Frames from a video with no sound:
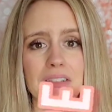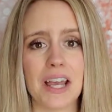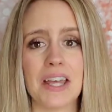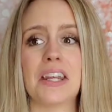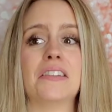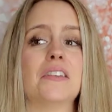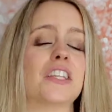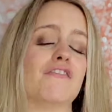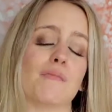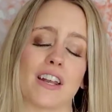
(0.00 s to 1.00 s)
and it doesn't
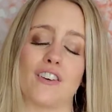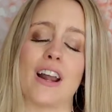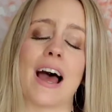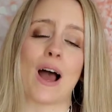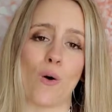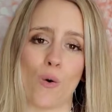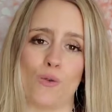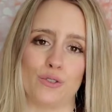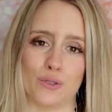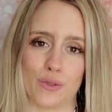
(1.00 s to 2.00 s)
even matter how
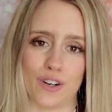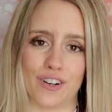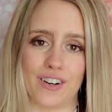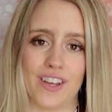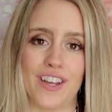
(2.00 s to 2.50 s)
old you are.